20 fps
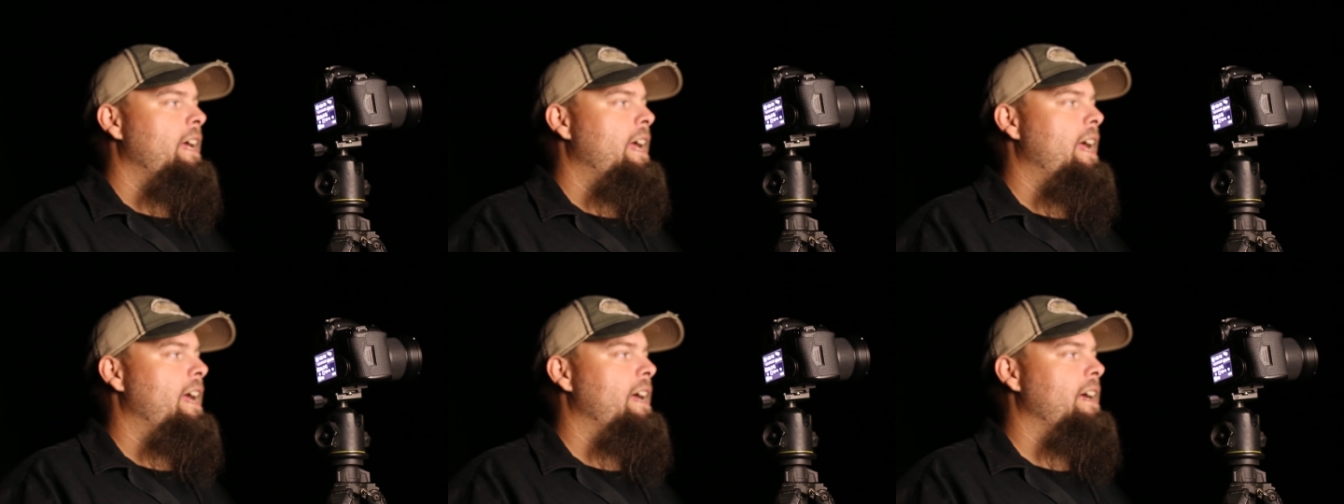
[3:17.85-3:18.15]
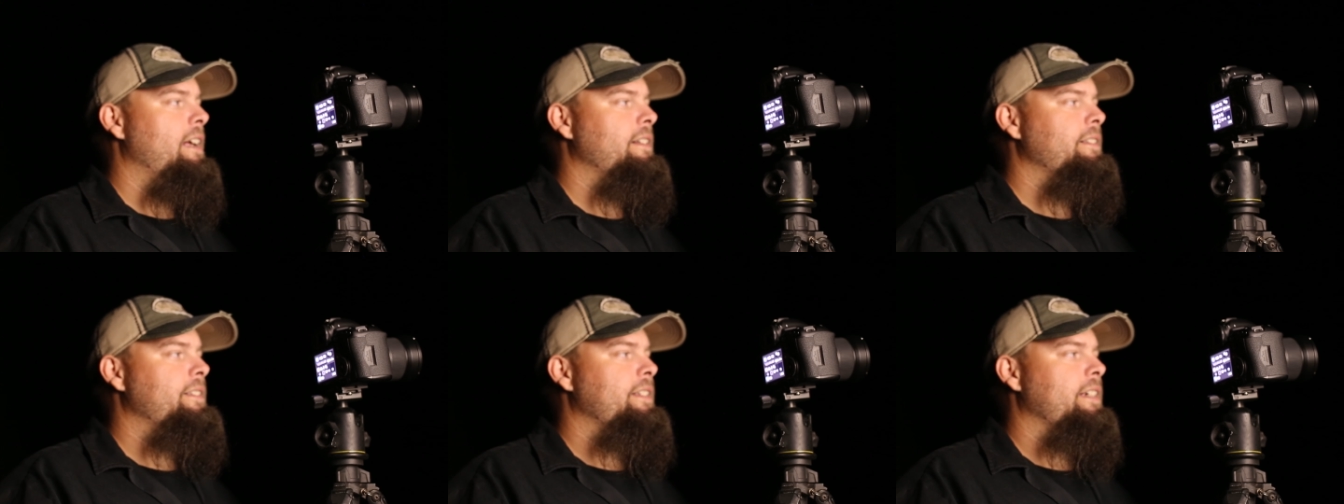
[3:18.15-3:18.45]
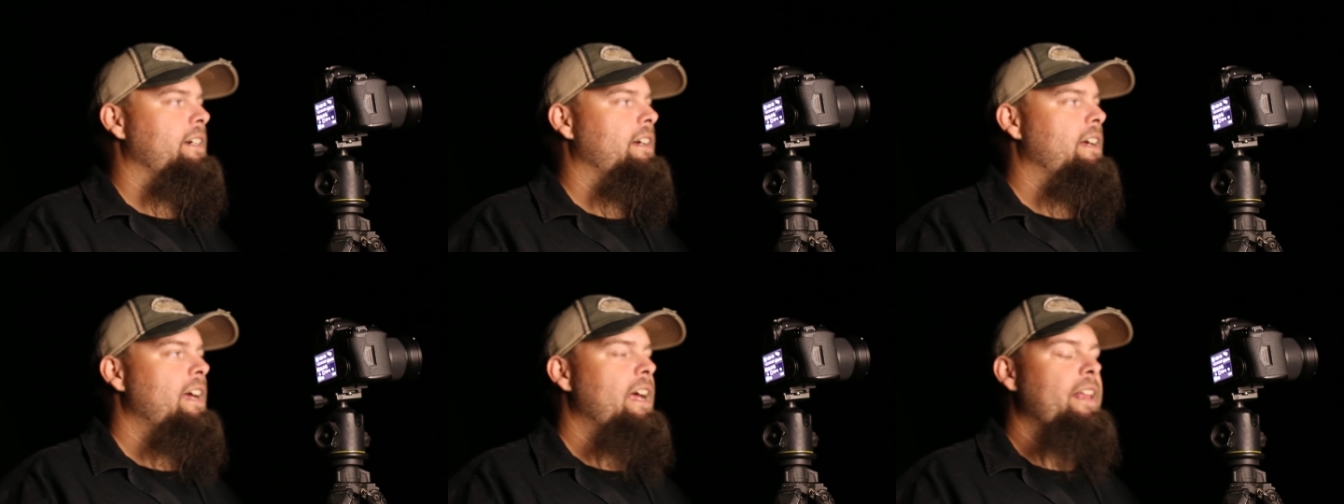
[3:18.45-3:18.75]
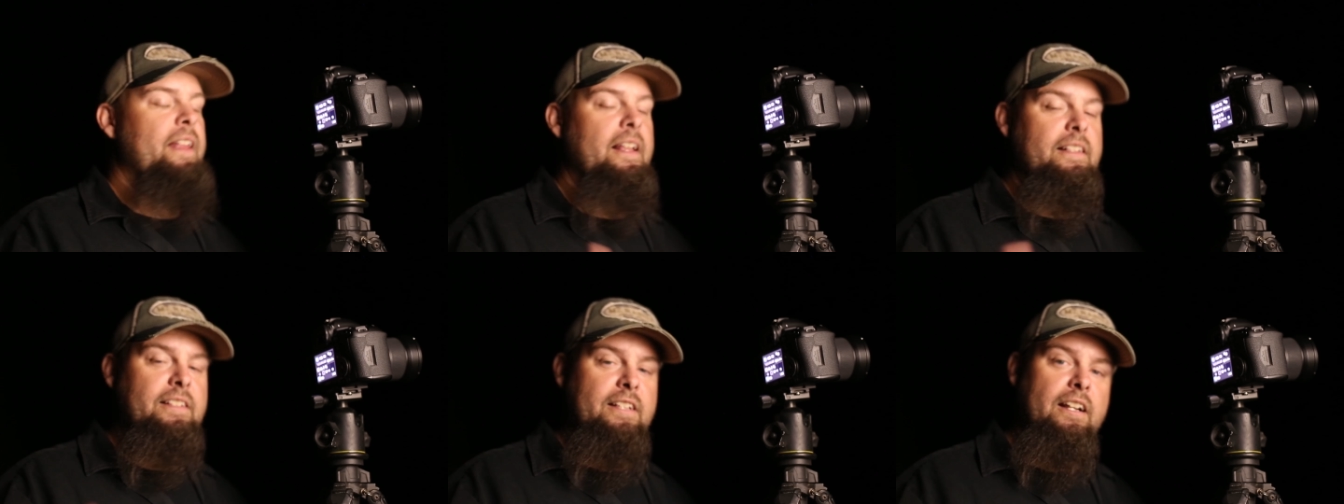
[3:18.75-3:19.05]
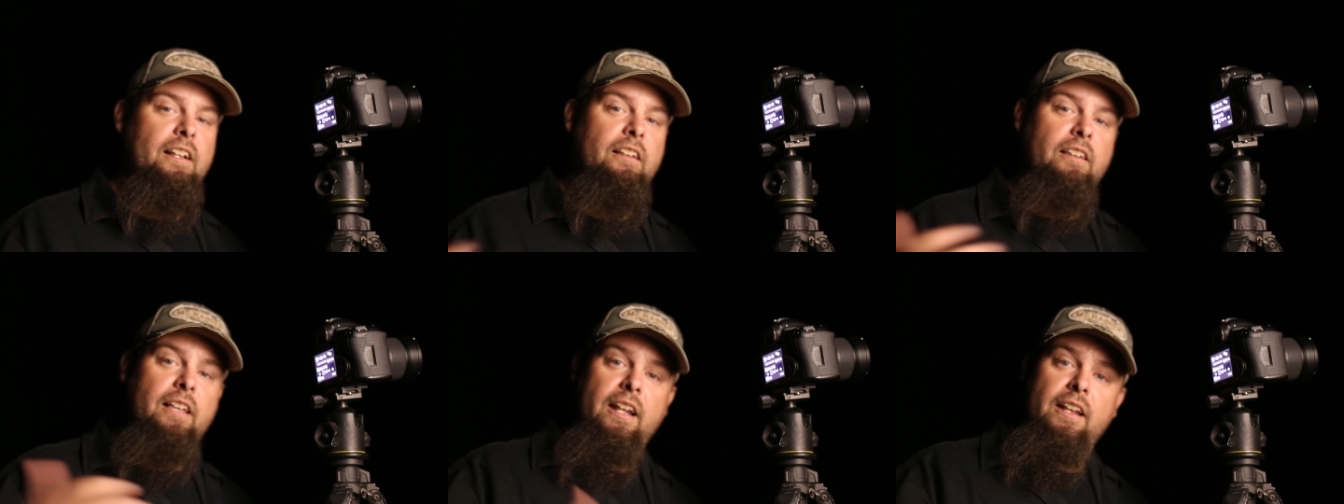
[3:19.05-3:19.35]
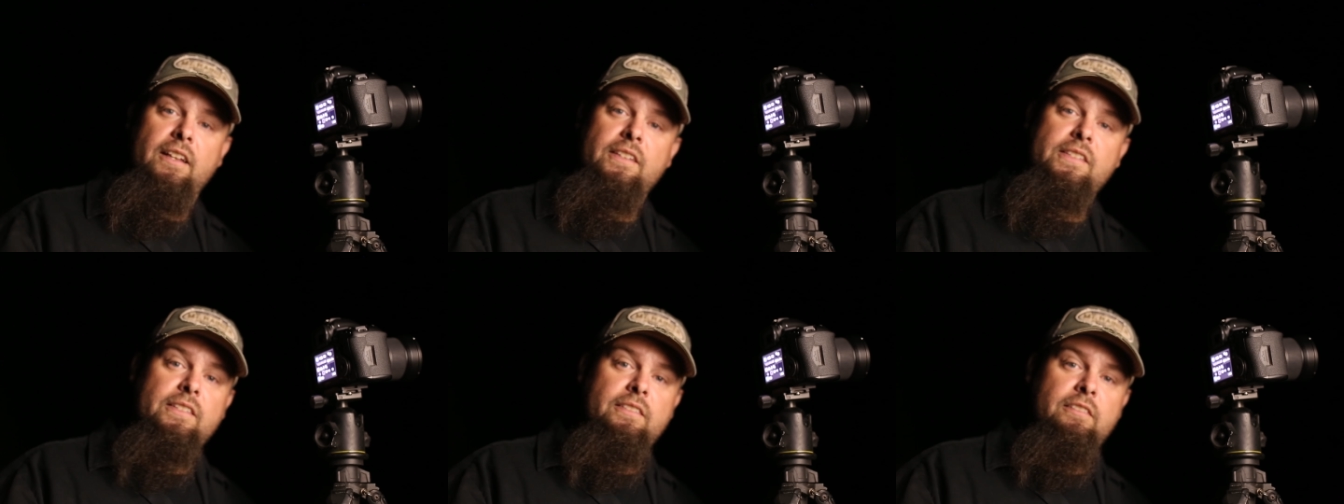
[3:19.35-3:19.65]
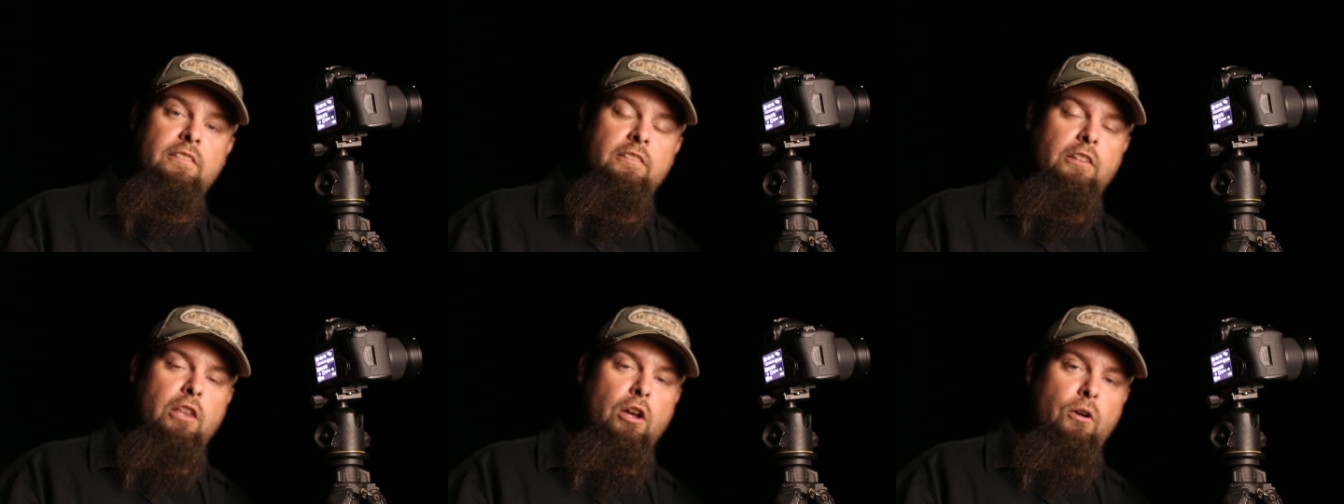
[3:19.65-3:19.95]
and uh, and that's going to let
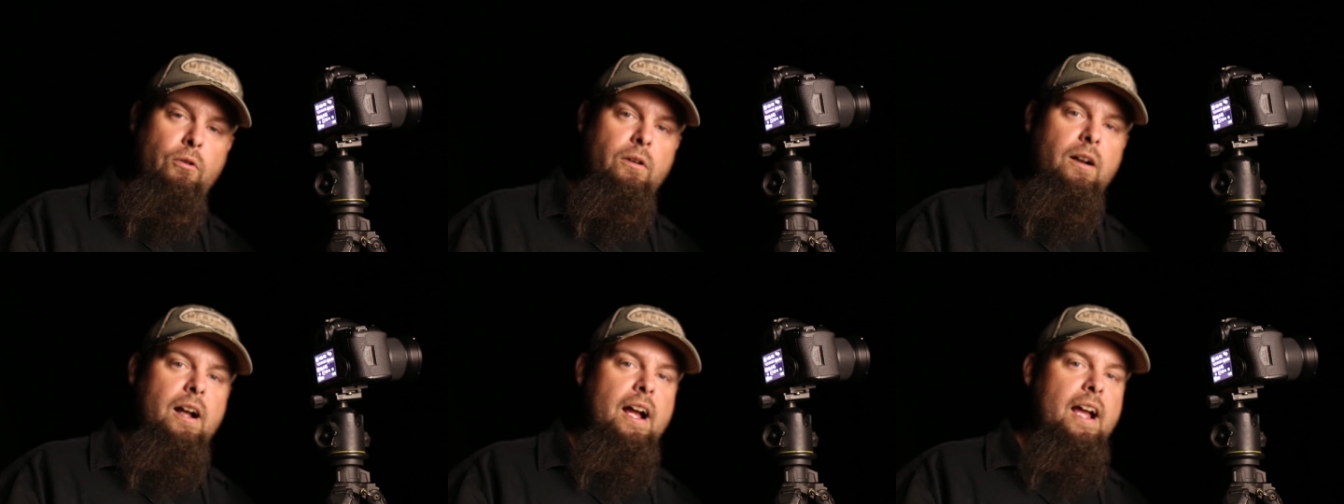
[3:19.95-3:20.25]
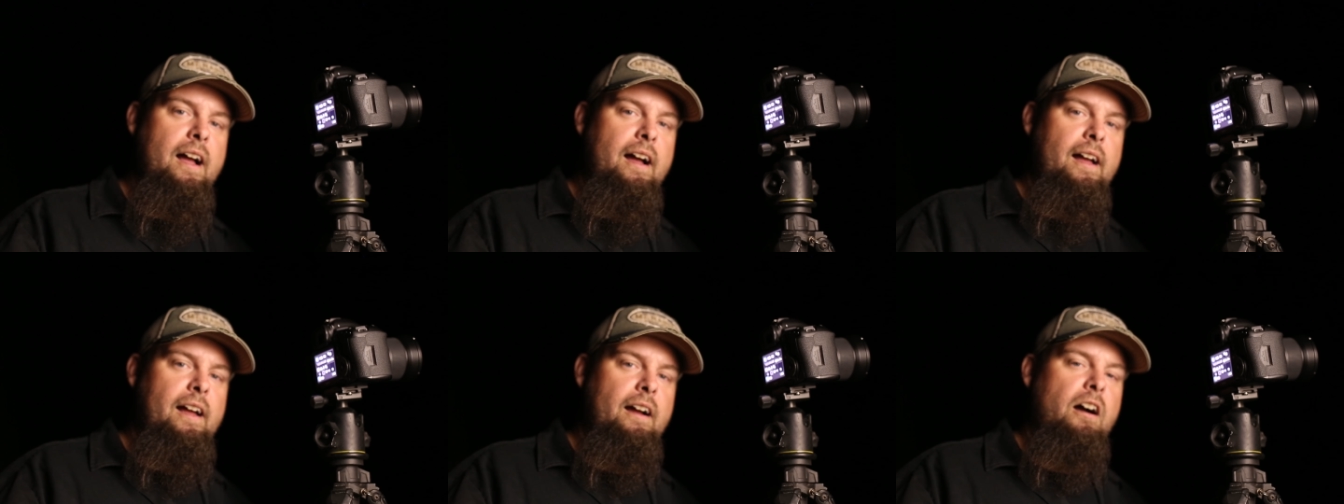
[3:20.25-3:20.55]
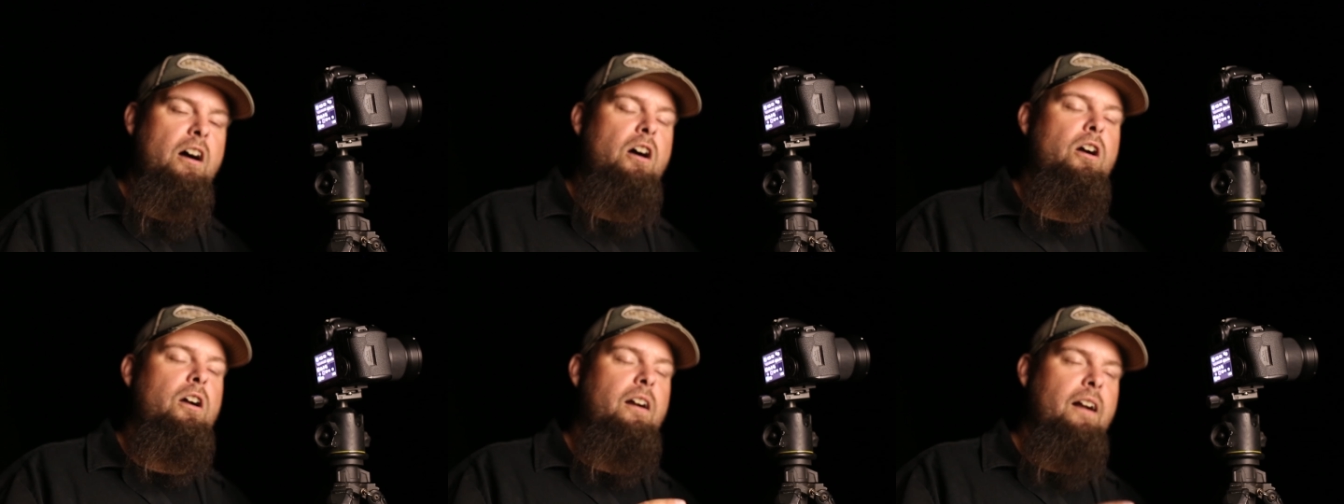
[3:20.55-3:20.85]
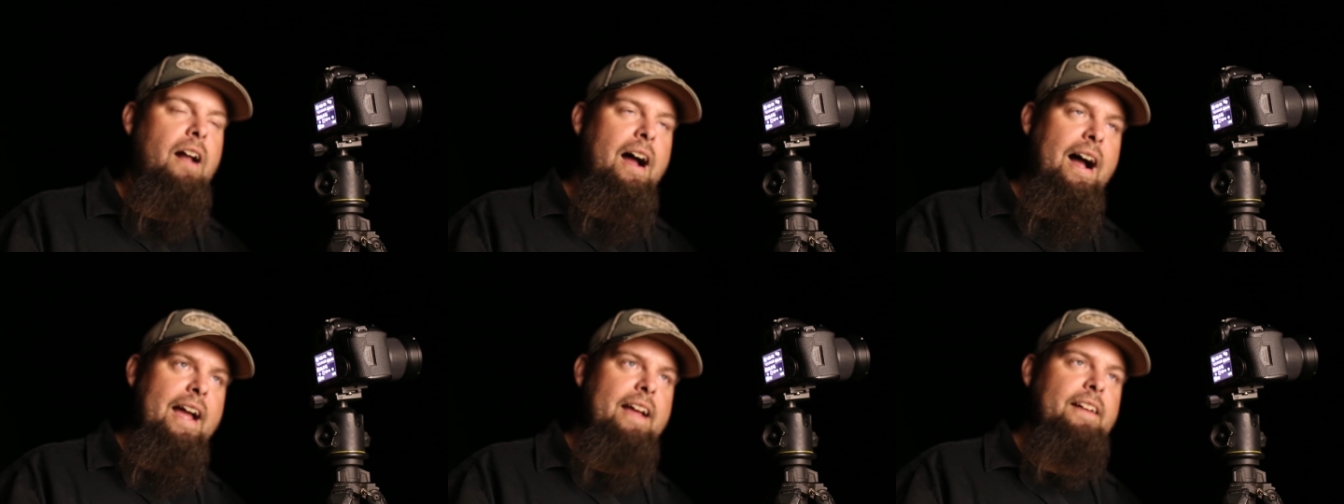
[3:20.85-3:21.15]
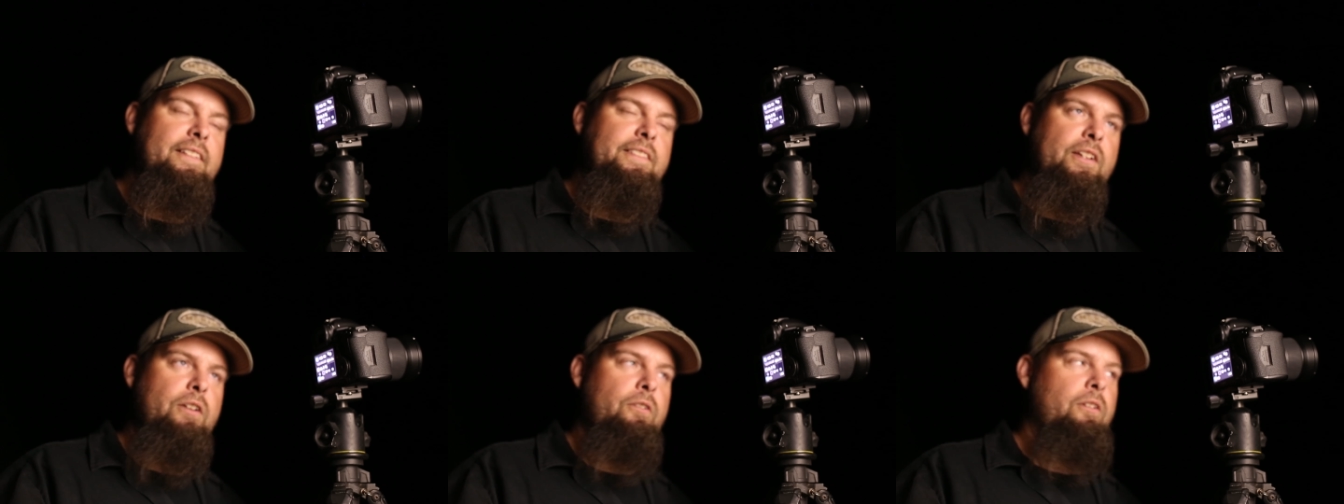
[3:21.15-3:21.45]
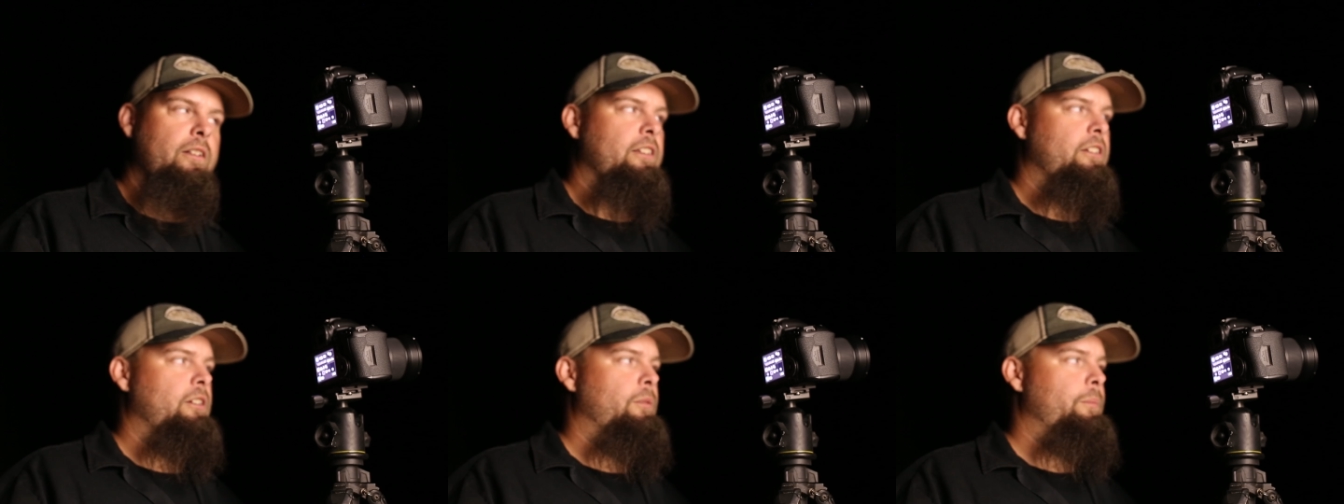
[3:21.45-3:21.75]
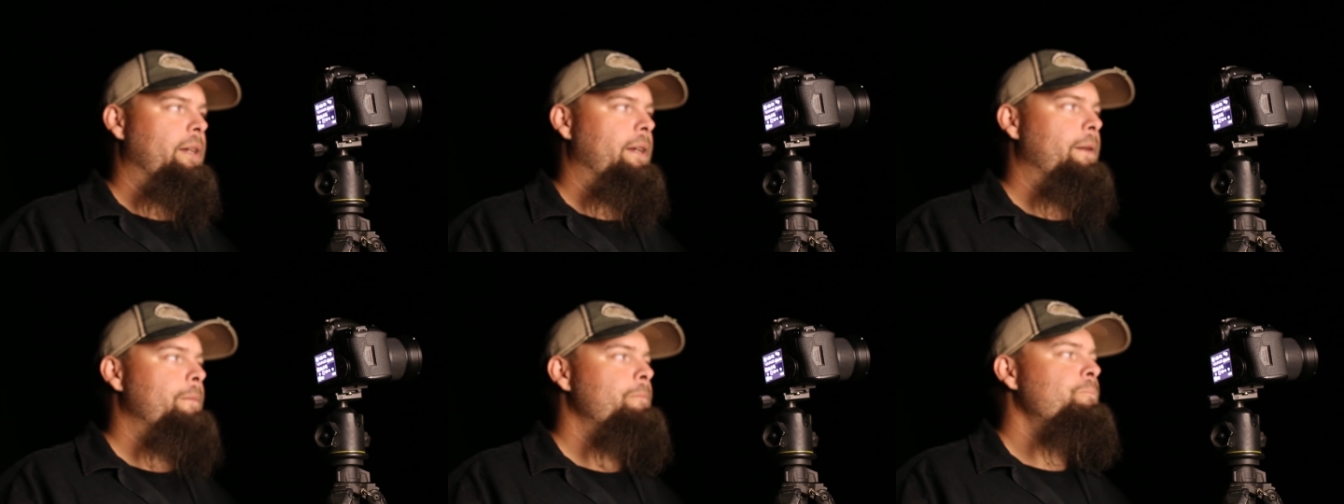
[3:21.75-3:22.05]
us lower I- our ISO a little
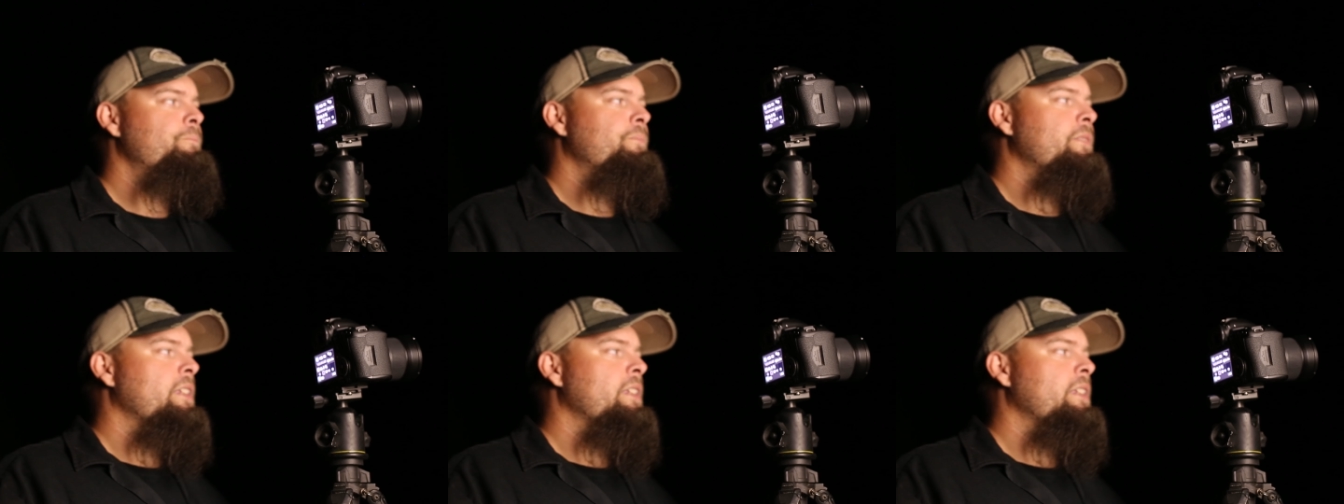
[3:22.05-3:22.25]
bit.